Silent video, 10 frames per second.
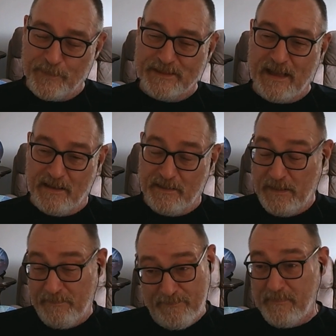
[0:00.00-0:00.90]
Mum and
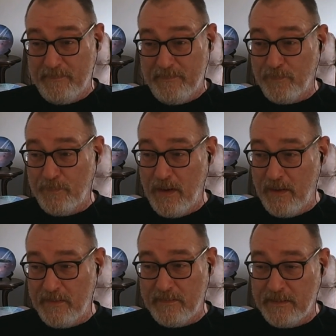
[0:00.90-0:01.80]
Dad
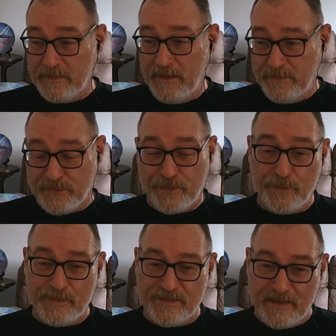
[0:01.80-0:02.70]
were
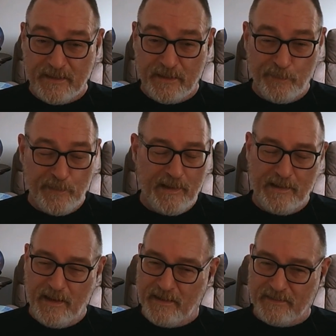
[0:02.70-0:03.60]
as good as they could
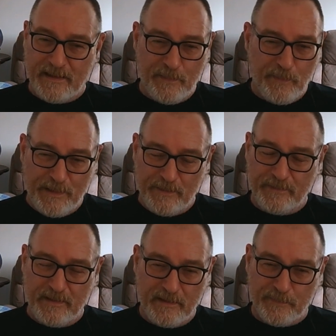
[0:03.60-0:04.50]
be, and they
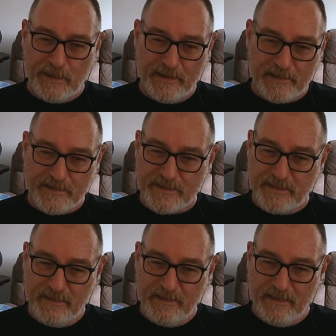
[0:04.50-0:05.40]
were both hard
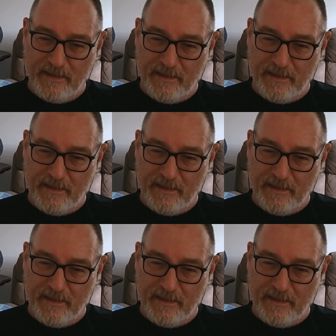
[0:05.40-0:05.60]
workers.